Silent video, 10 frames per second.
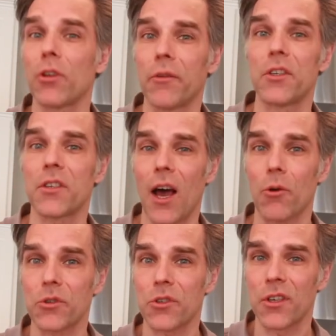of this
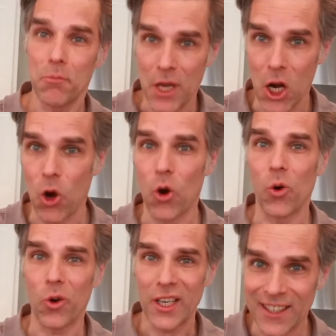house
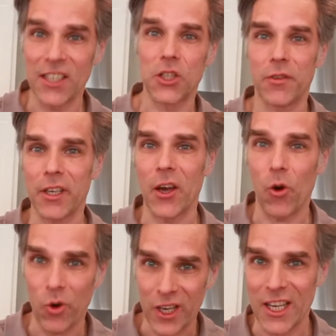below this
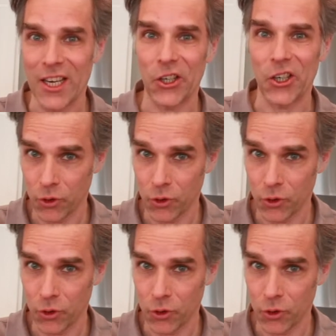video here.